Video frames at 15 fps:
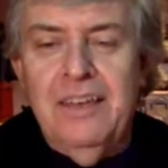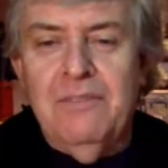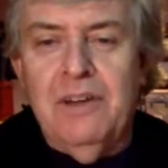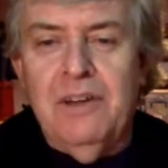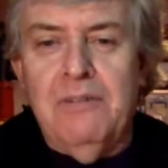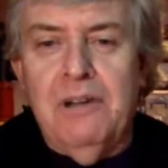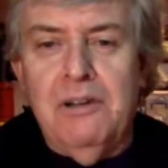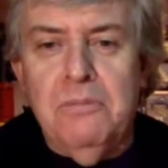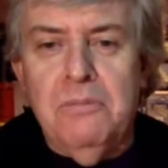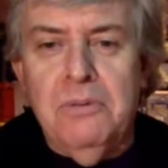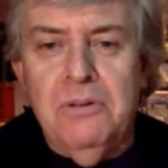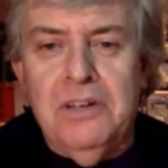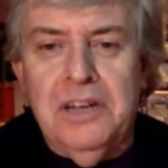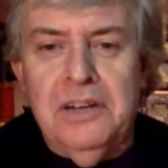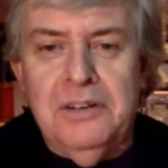But I wrote a
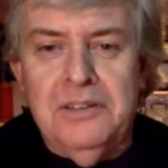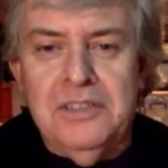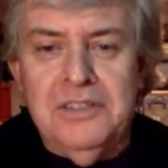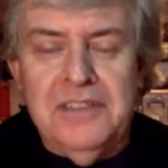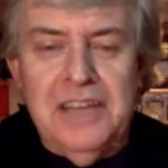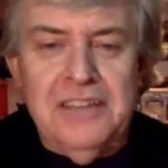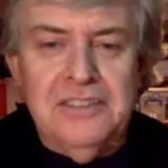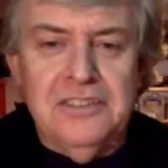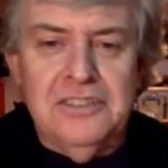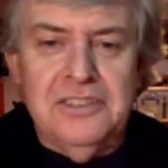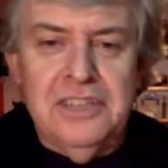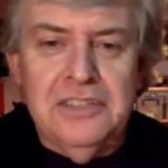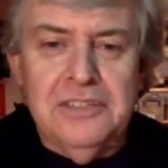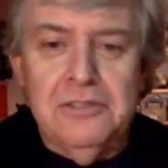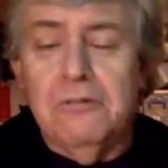book in
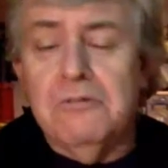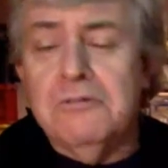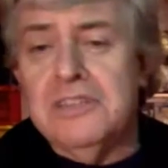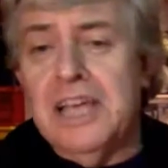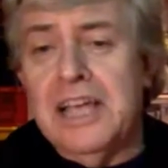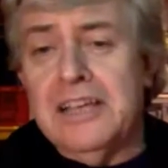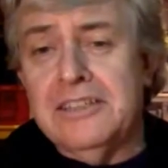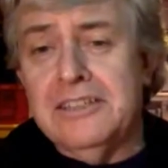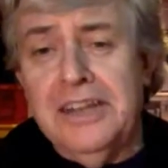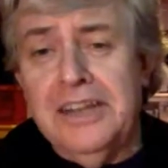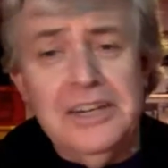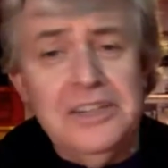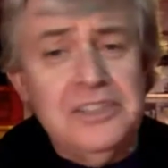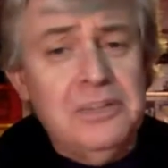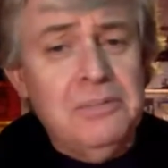2006 called Sex,
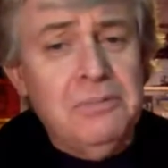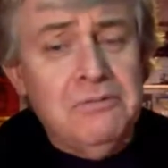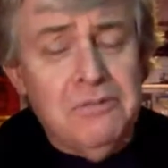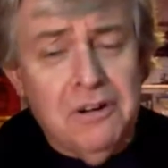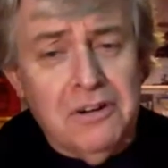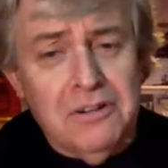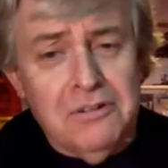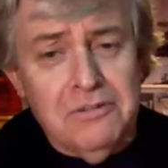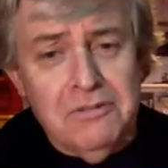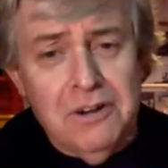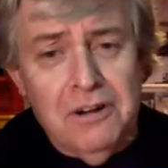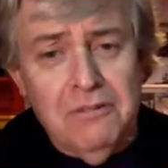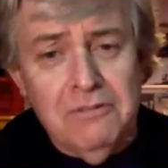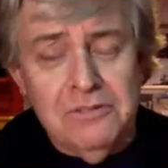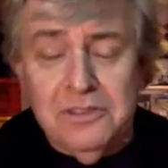Leadership and Rock and
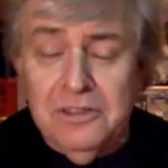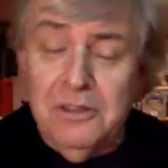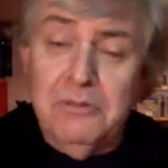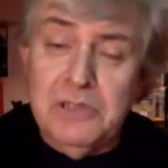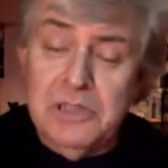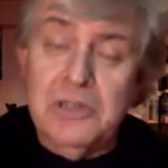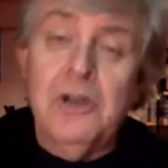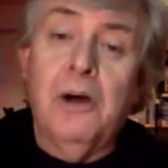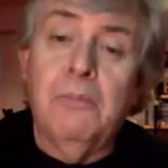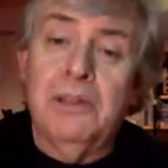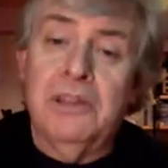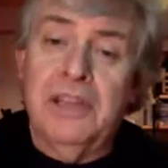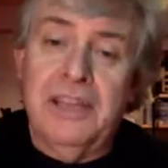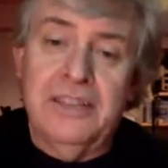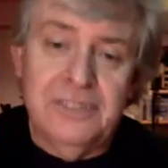Roll. So there was a
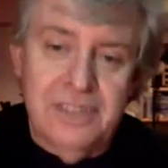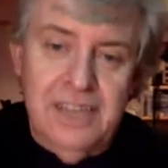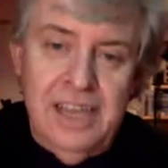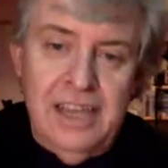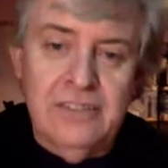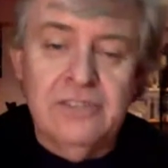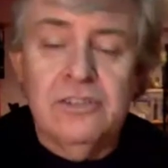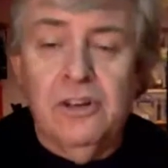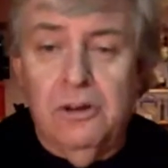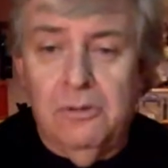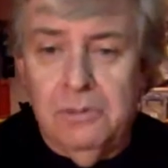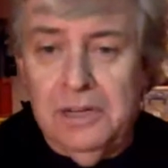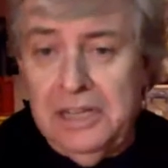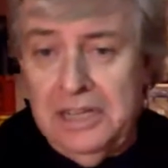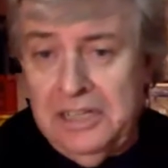comma there: sex,
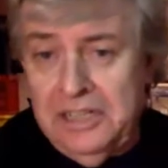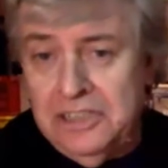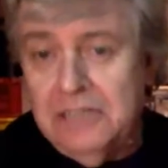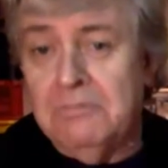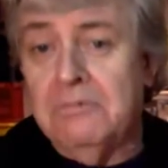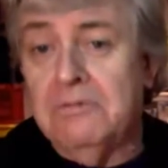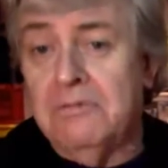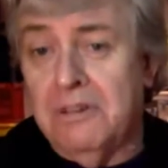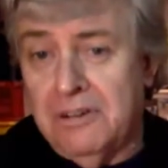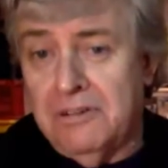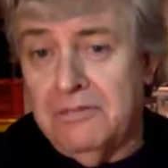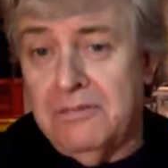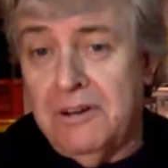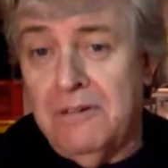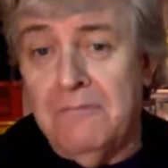comma, leadership and rock
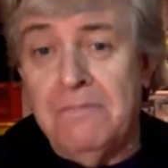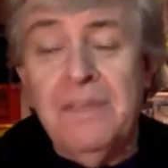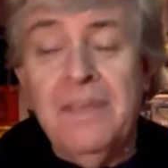and roll.